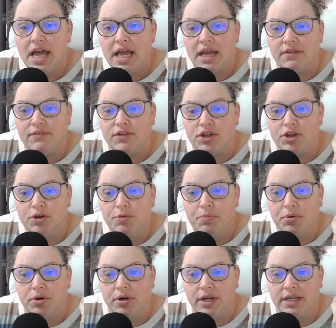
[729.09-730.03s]
If you
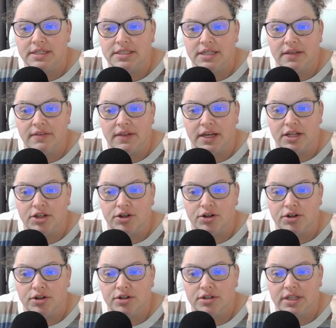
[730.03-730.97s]
put that
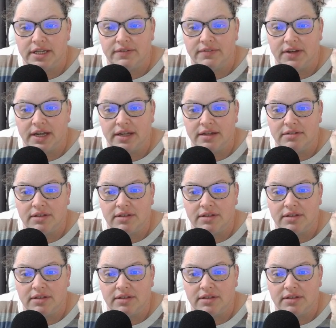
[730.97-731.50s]
you're leaving,